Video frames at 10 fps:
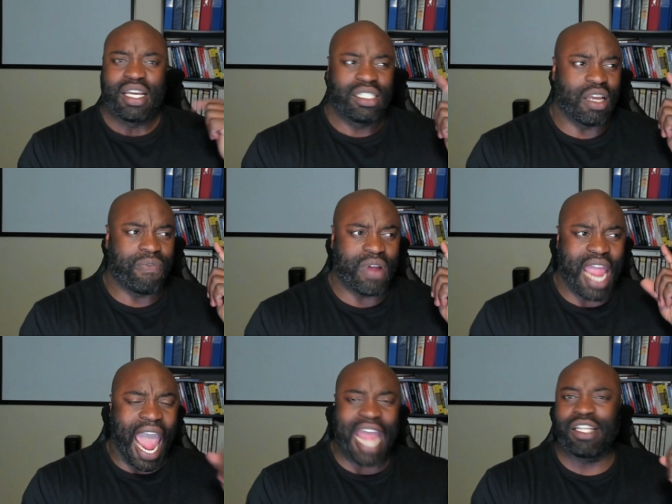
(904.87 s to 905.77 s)

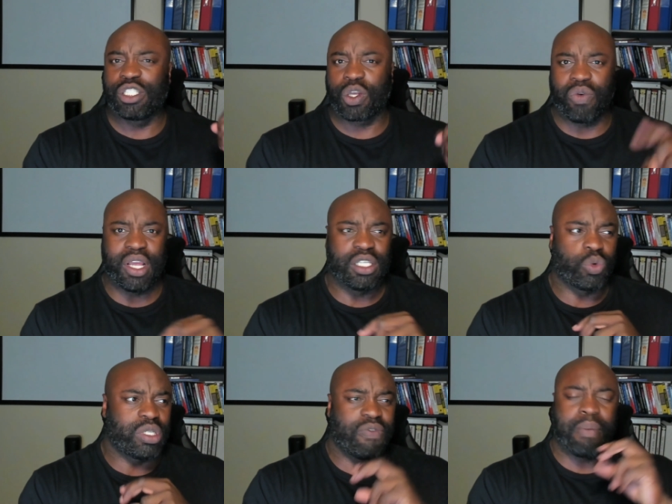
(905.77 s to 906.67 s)
different end screens
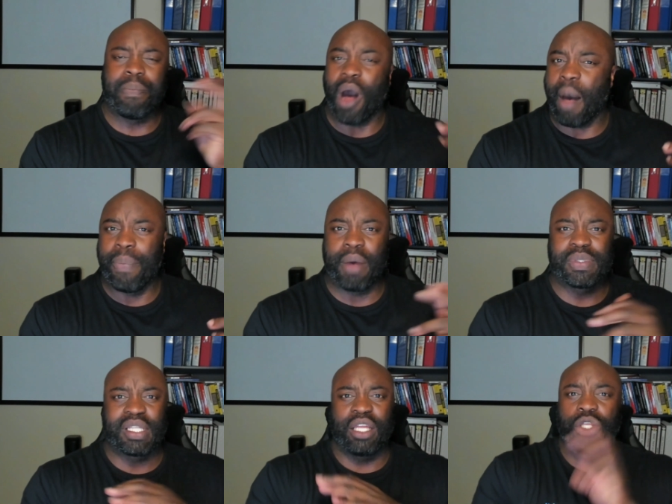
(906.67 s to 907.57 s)
with different
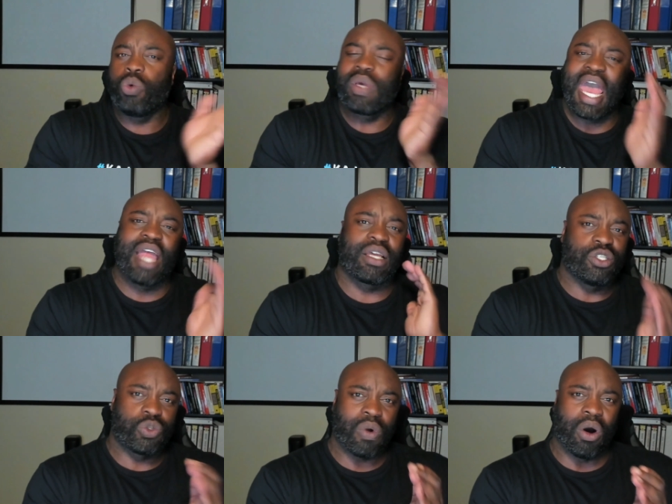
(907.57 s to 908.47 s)
pop-ups that you can't
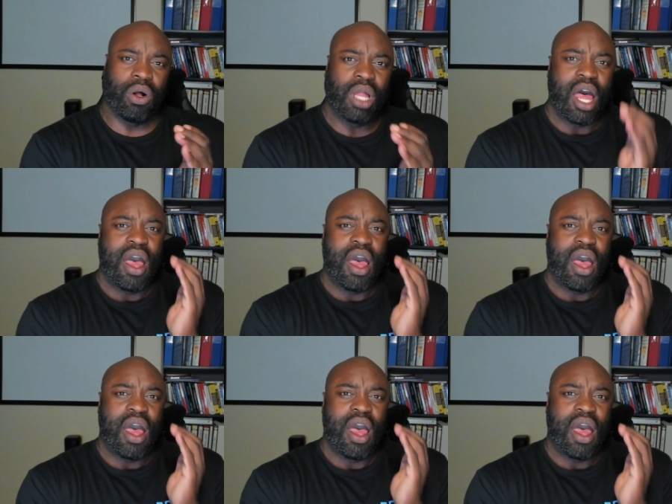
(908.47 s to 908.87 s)
control